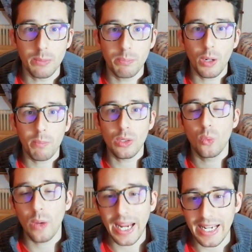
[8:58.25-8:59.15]
the proper
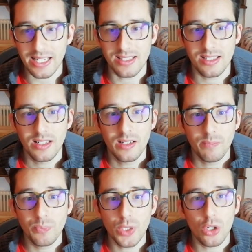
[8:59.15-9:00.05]
weights in